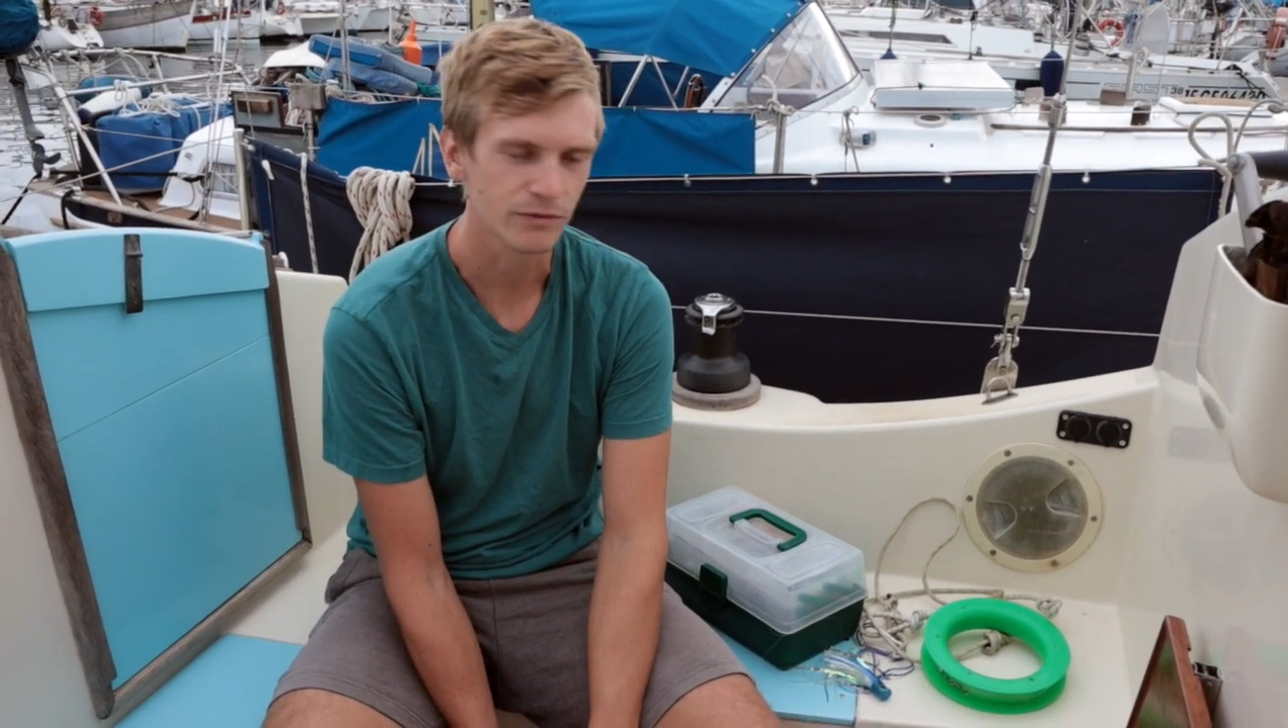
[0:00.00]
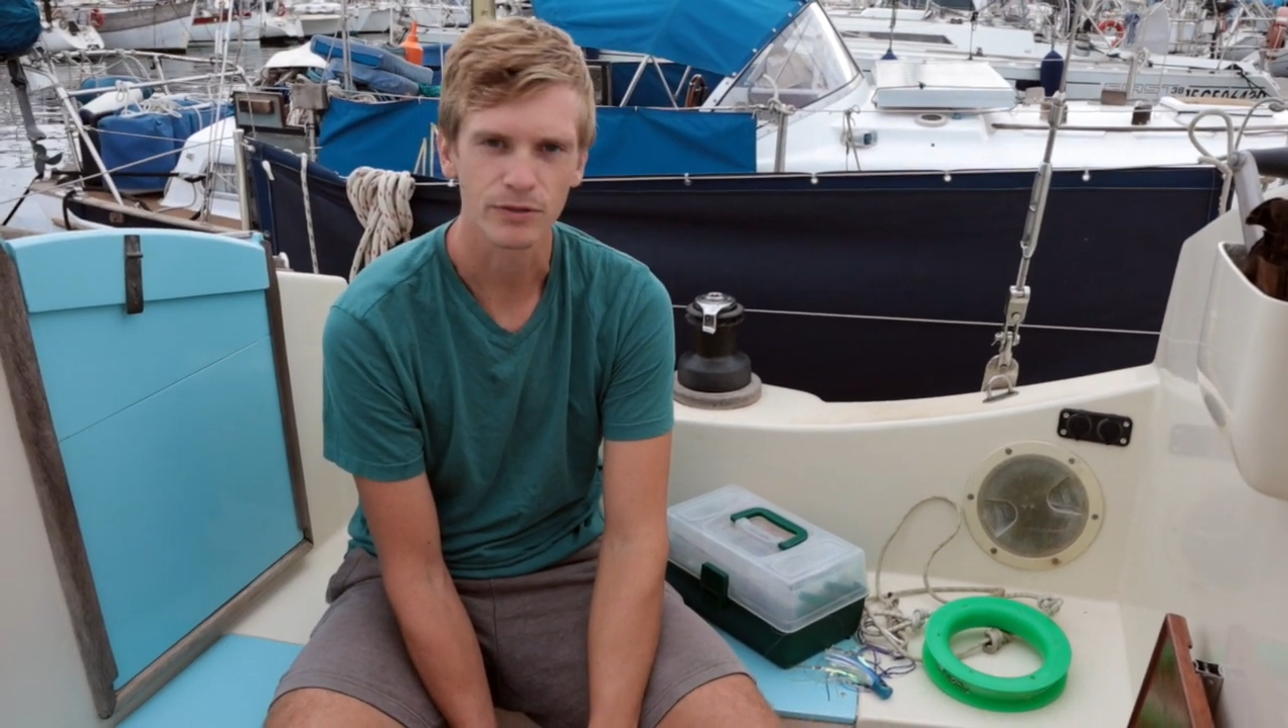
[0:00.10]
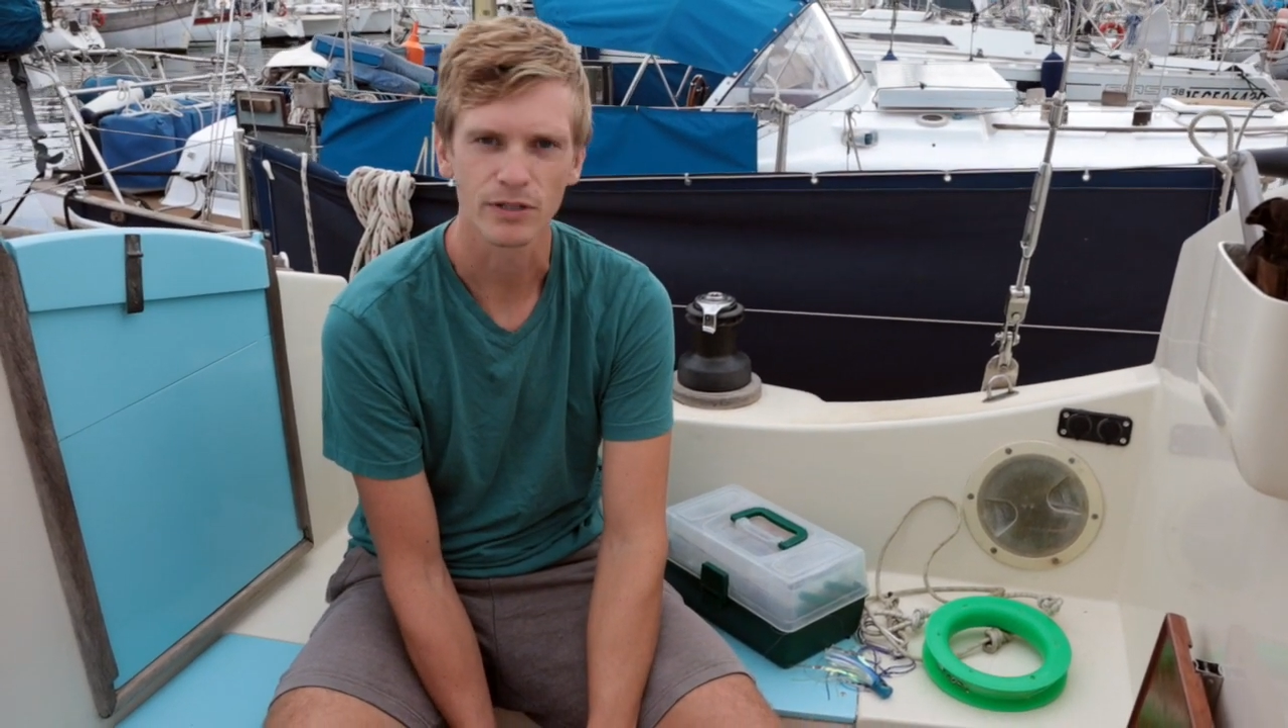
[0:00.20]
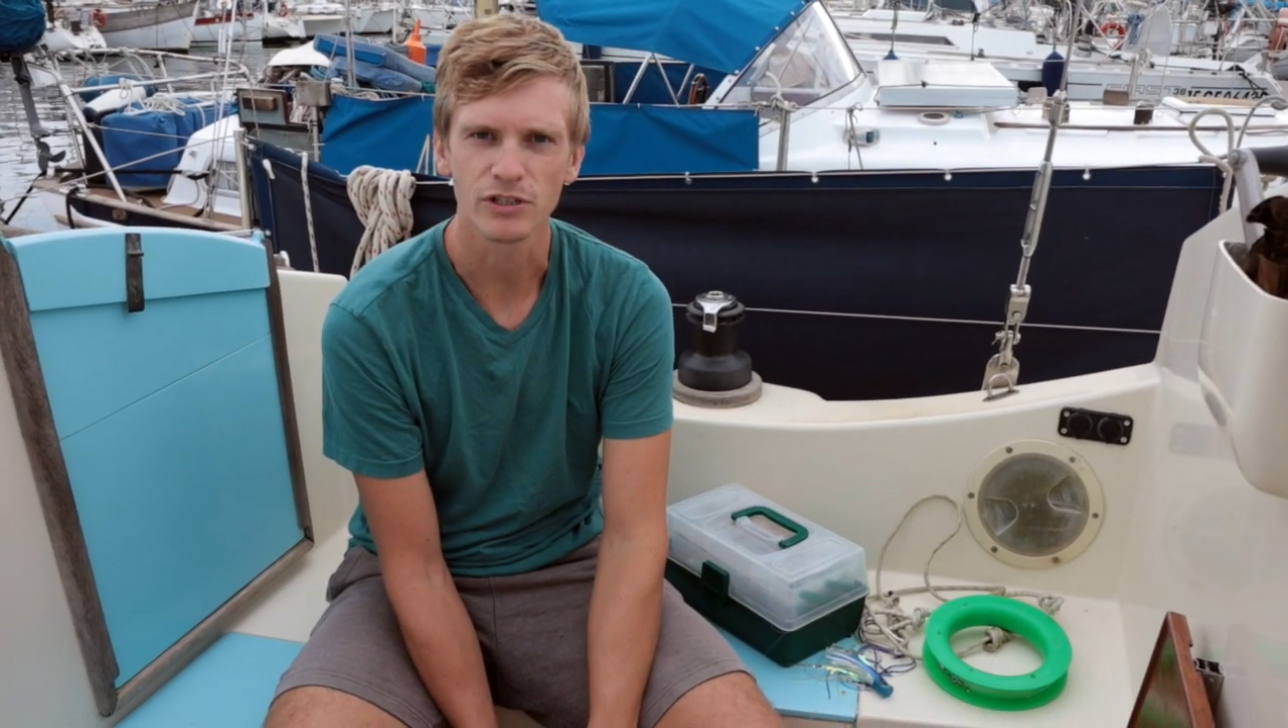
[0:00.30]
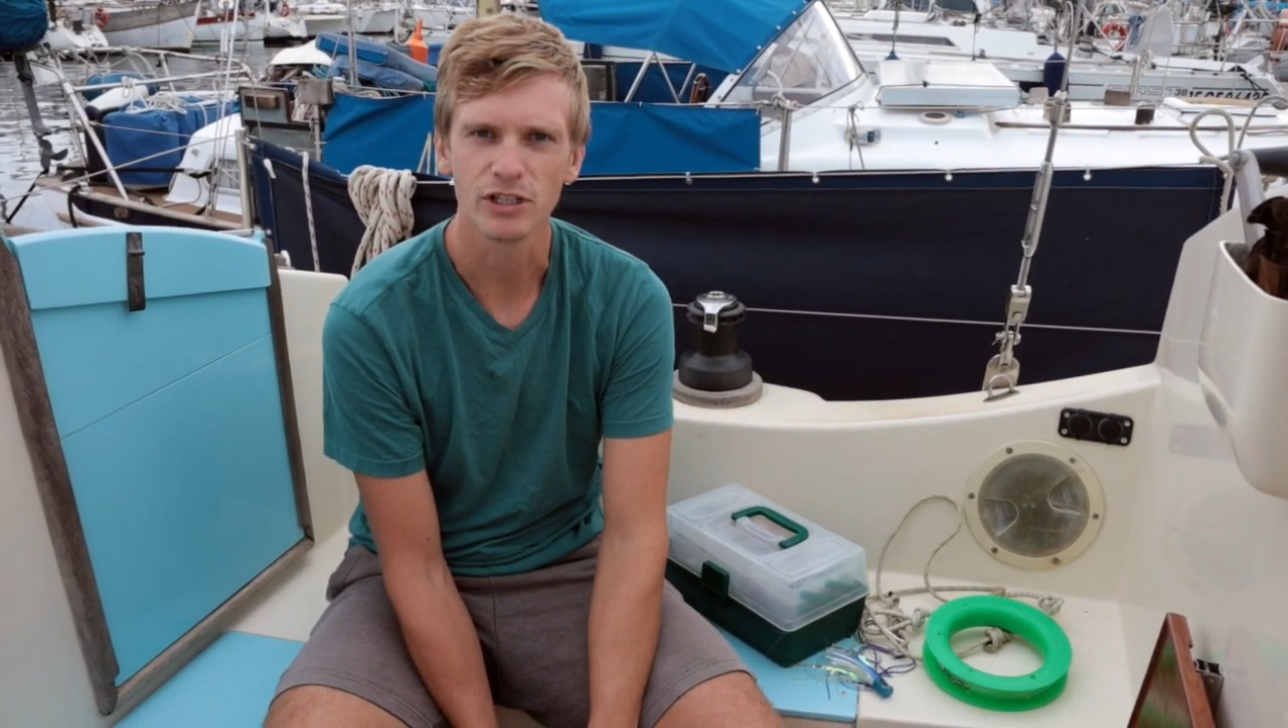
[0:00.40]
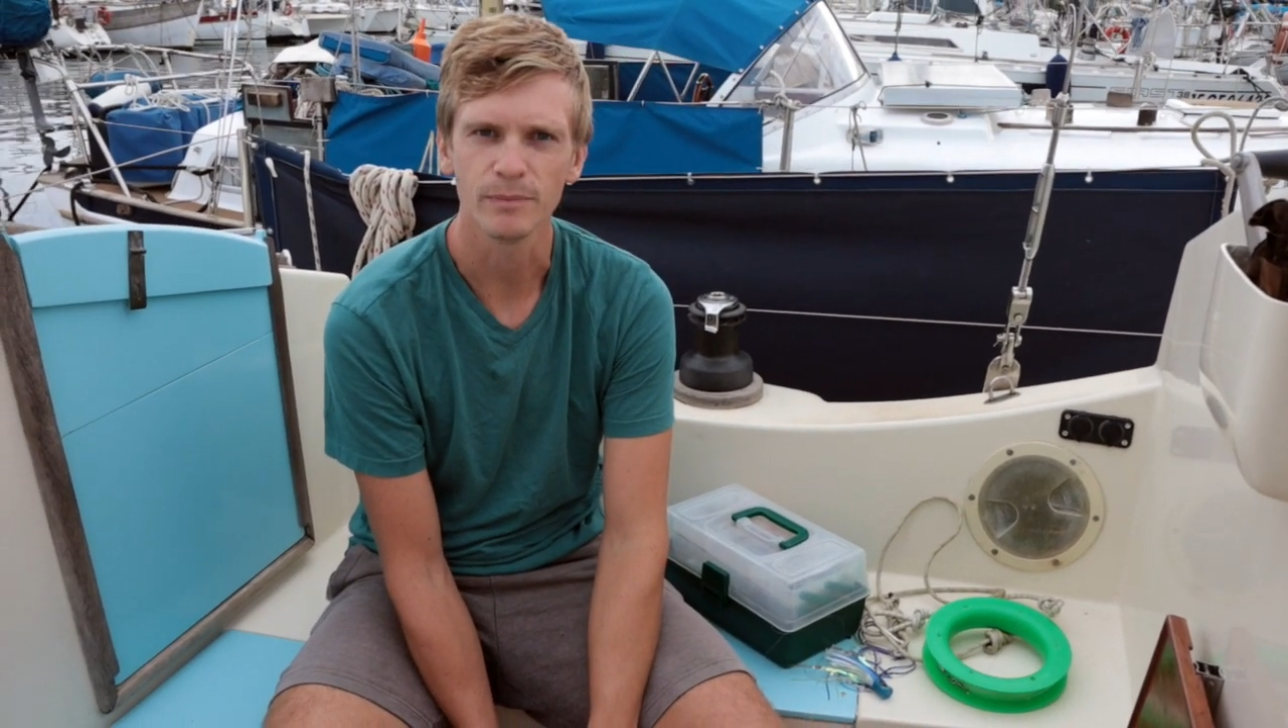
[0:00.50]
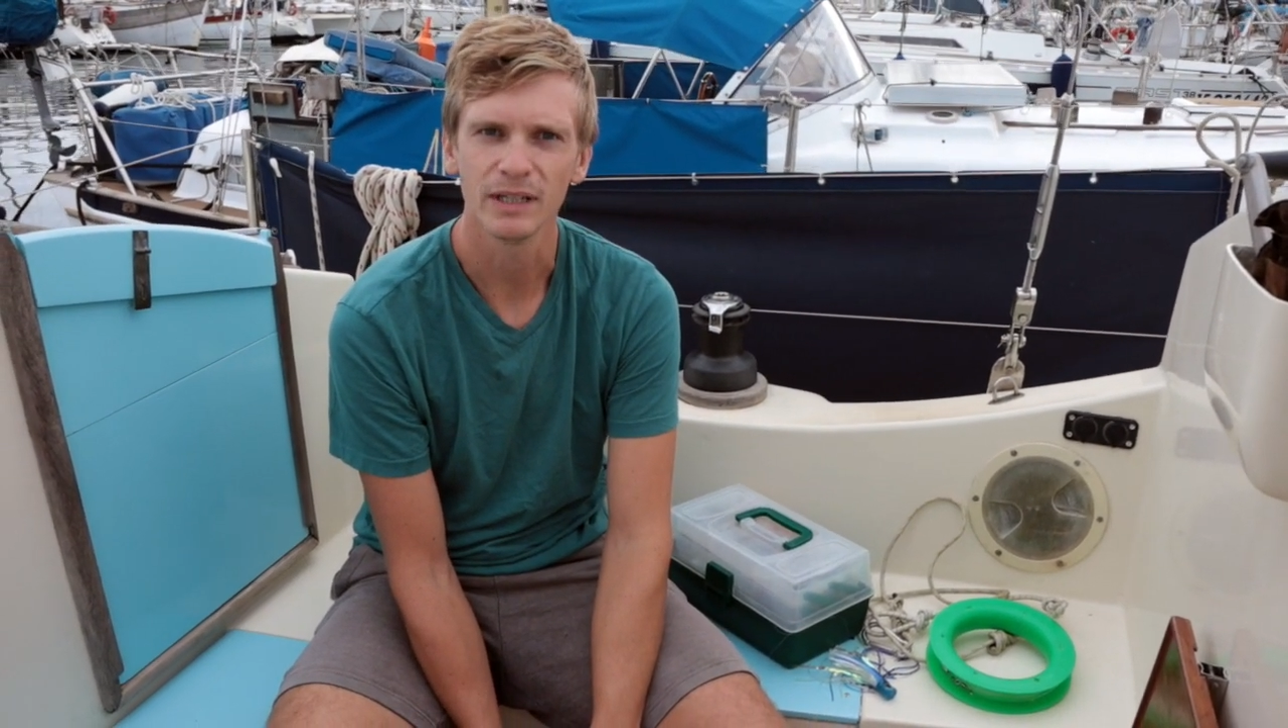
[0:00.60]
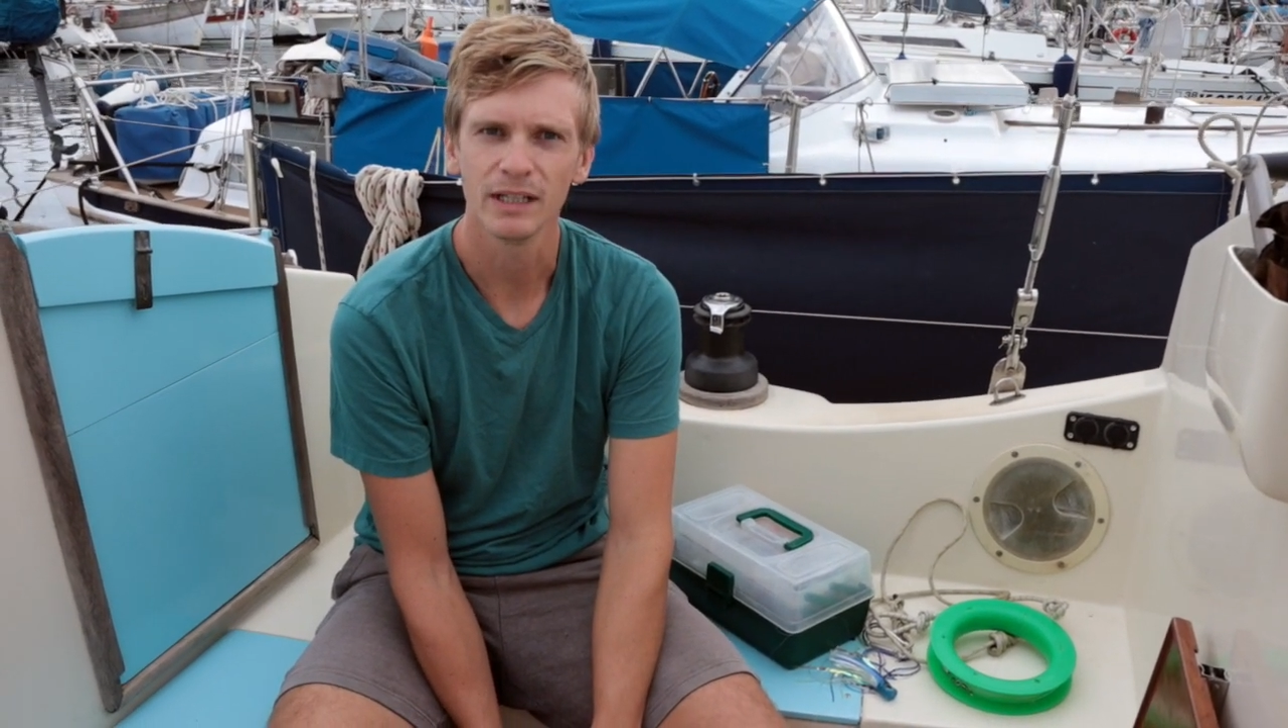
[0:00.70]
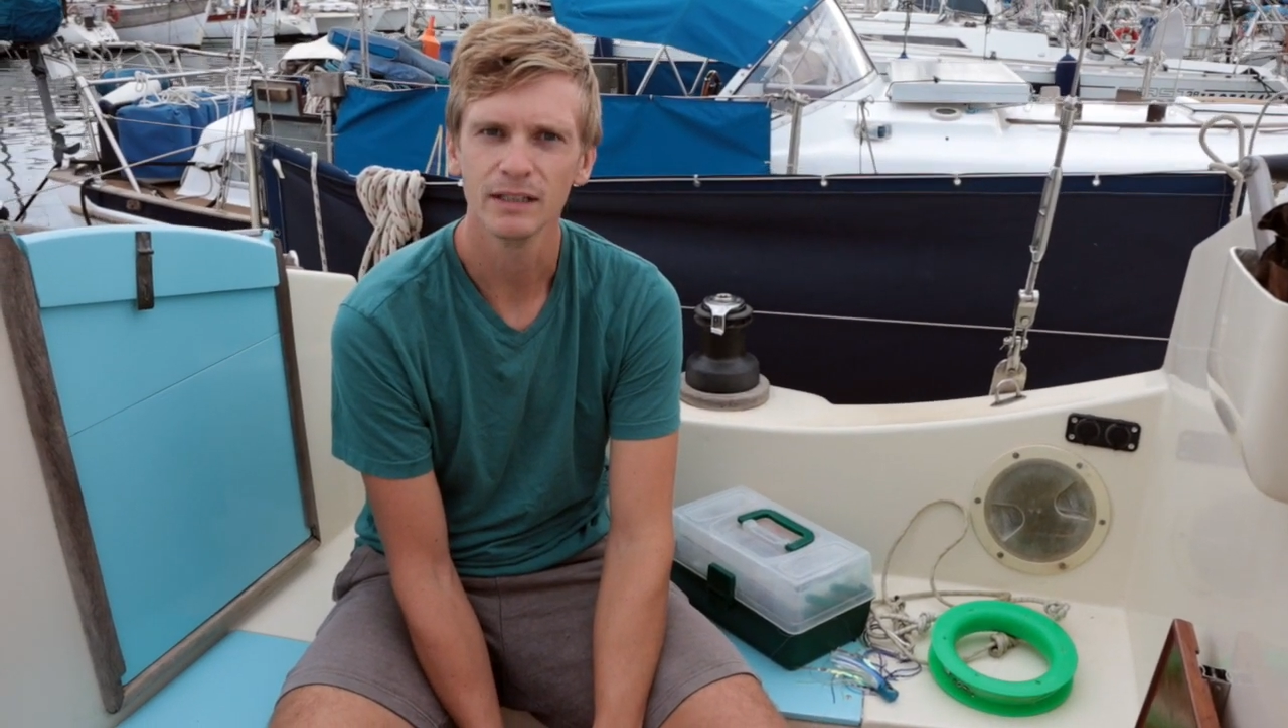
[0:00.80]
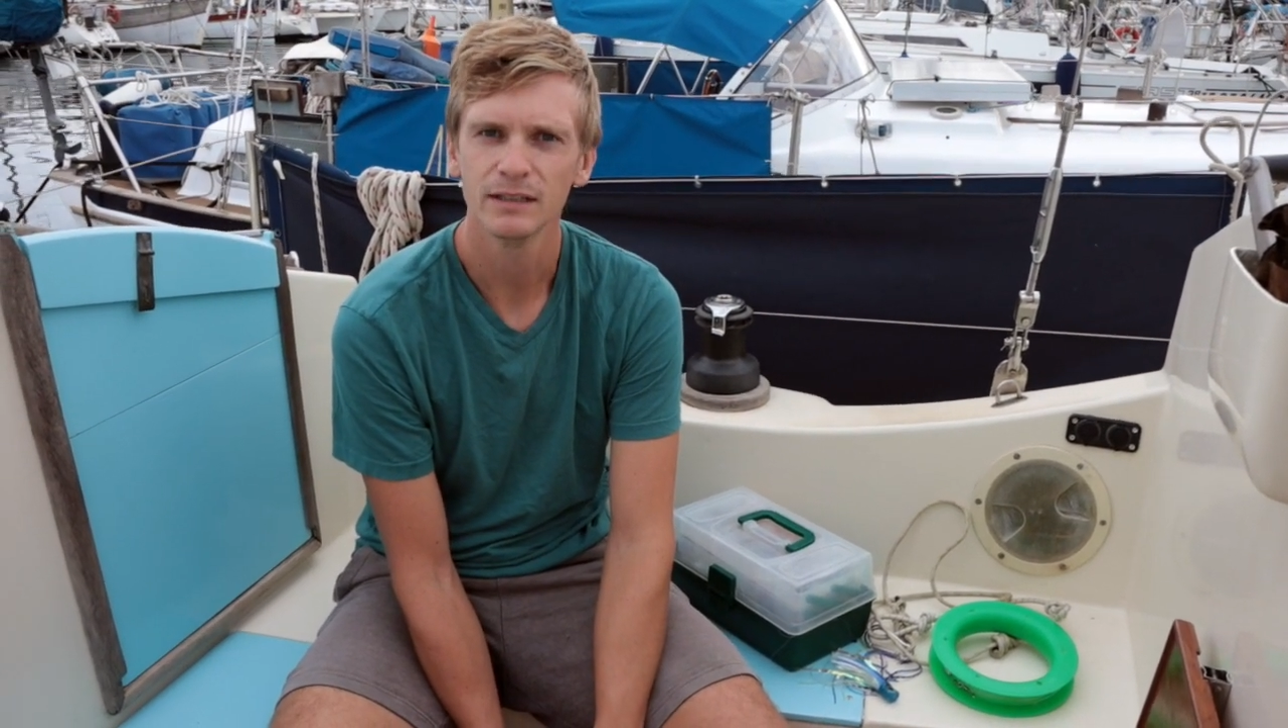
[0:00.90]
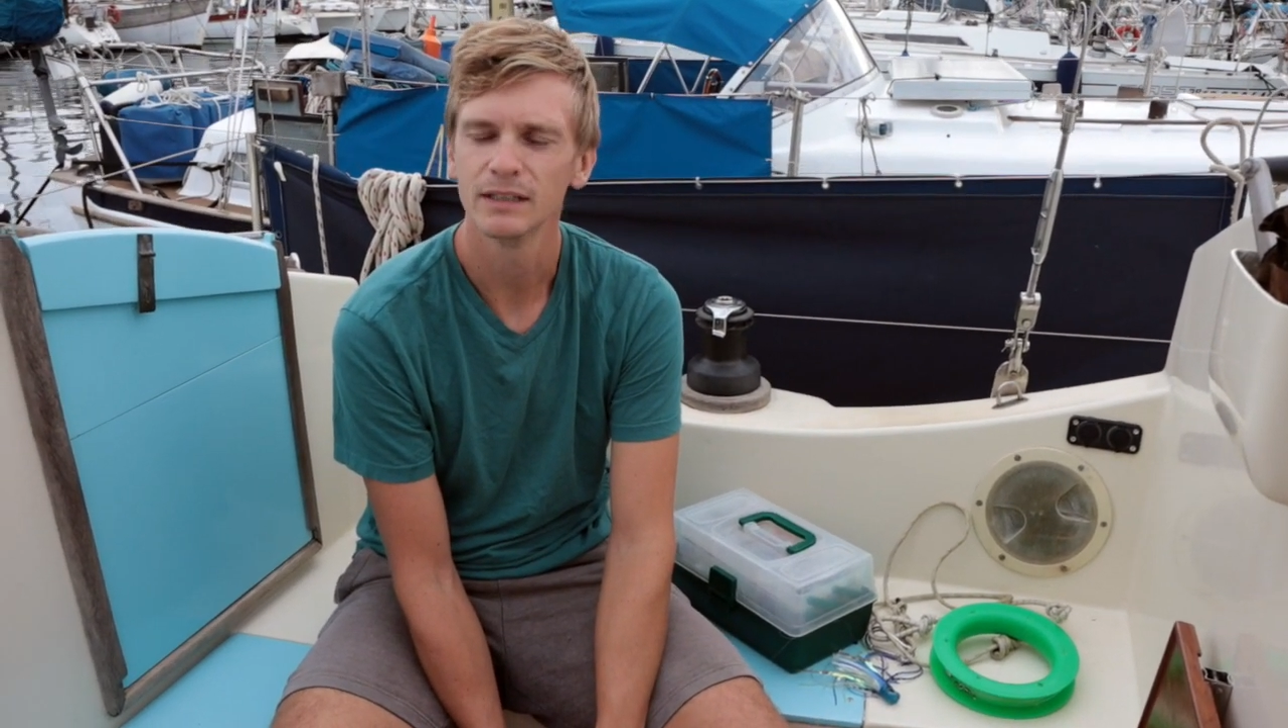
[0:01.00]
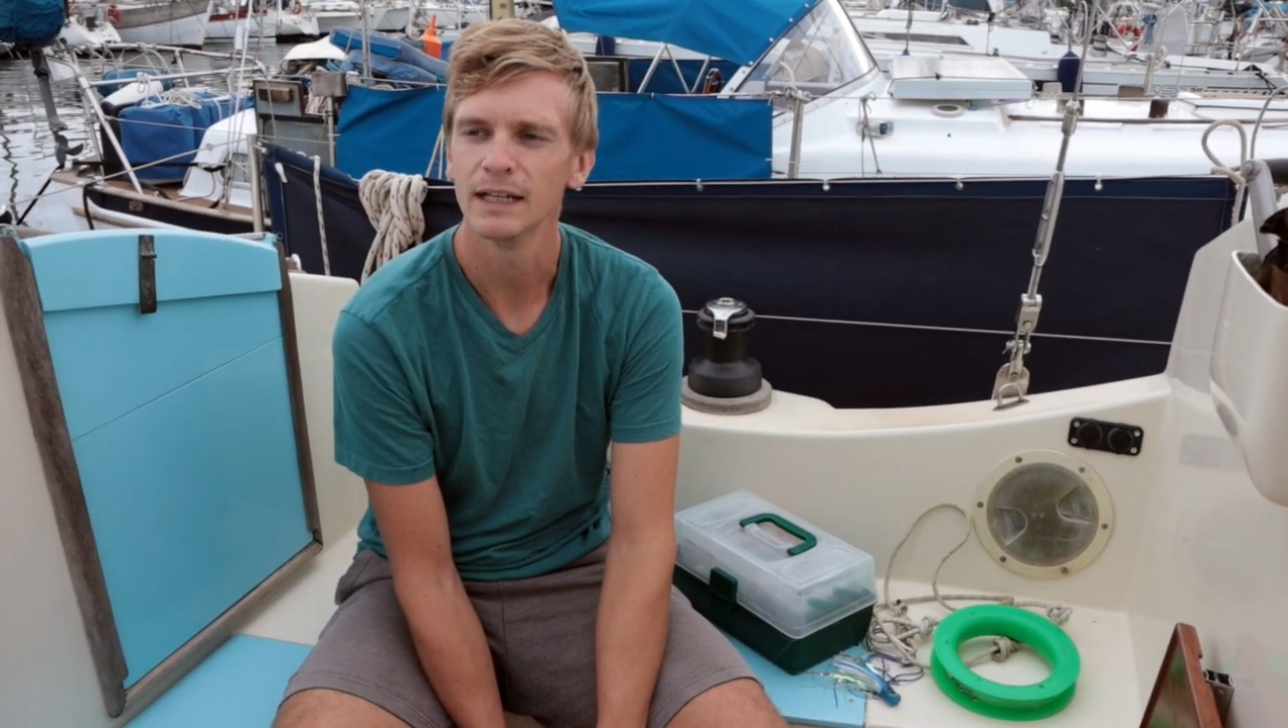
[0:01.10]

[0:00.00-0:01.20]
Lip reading: They're also cheaper